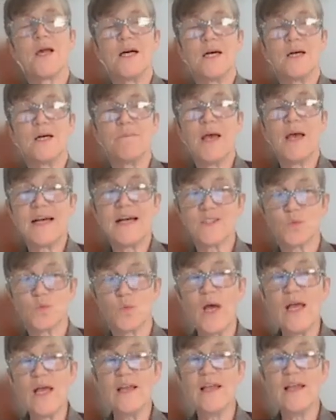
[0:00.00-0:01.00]
um, as
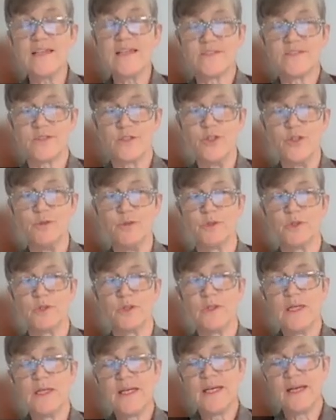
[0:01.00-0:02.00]
well as the
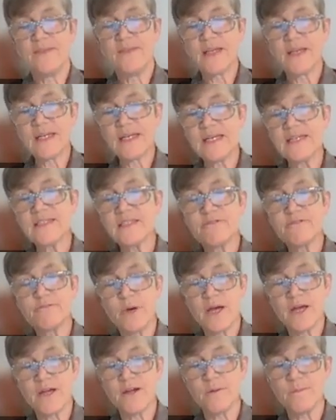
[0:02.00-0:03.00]
numeral. And the
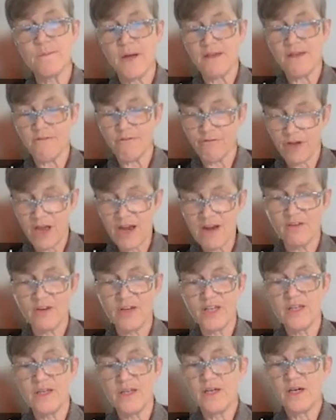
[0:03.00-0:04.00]
classifier may
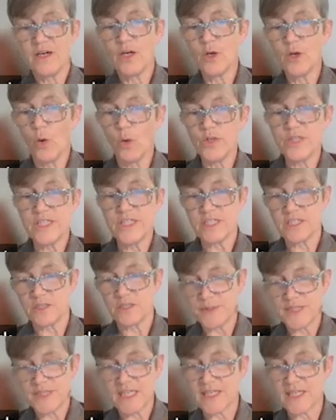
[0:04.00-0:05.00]
vary according to the
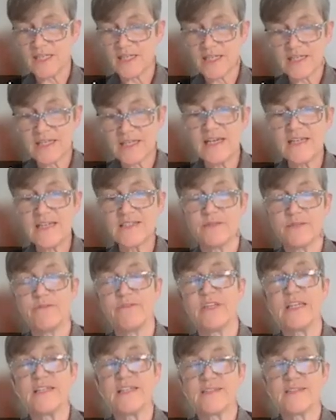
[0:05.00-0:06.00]
particular class of
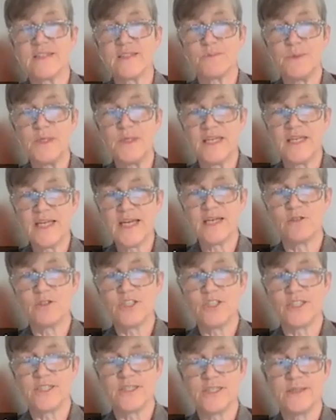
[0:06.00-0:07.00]
things that's being
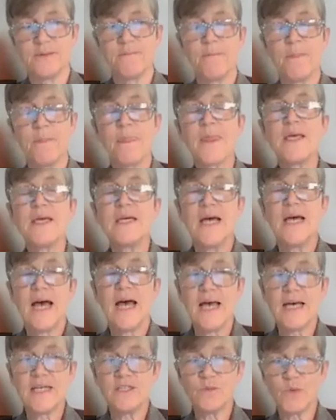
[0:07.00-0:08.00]
counted.
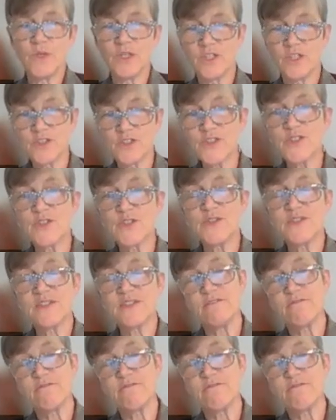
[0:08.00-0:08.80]
And we'll also see,